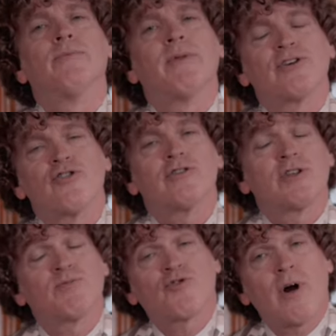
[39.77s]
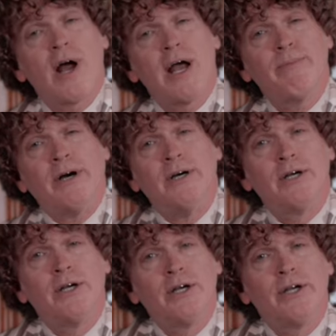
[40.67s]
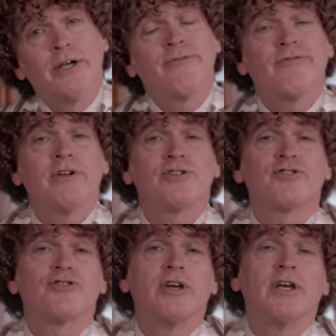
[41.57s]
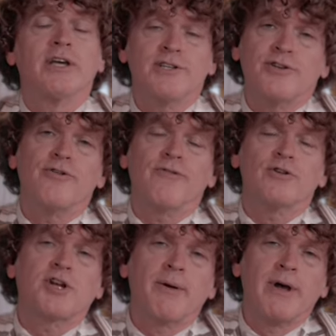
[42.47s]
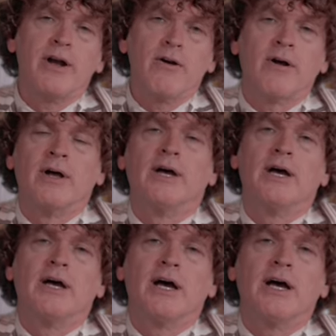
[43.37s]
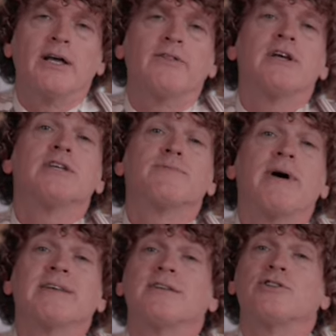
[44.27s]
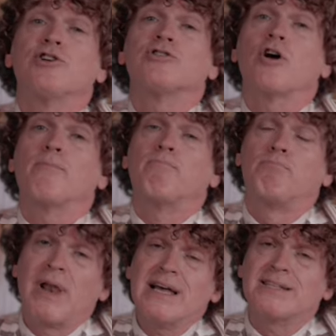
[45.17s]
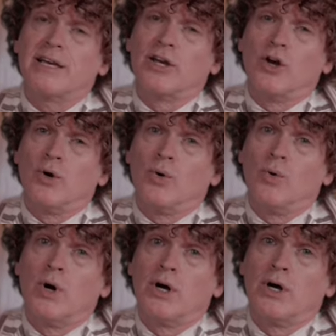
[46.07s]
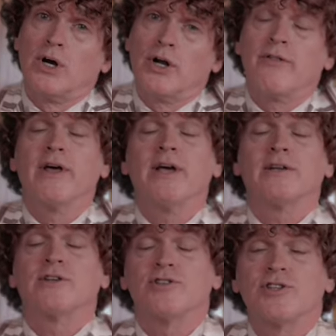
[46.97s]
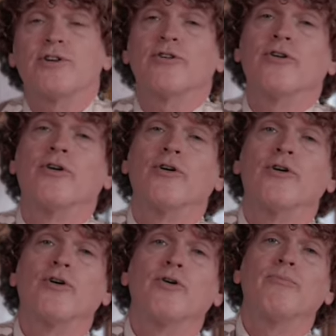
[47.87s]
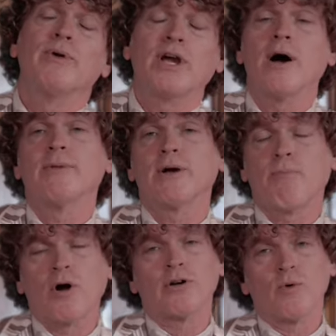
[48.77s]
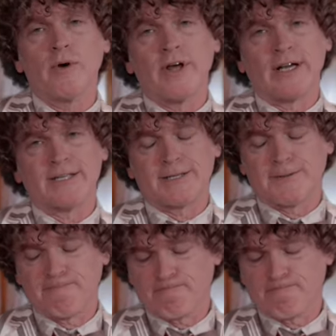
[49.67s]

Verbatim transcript: make sure you subscribe. If this isn't your first time here and these messages are blessing you, then consider becoming a partner with us.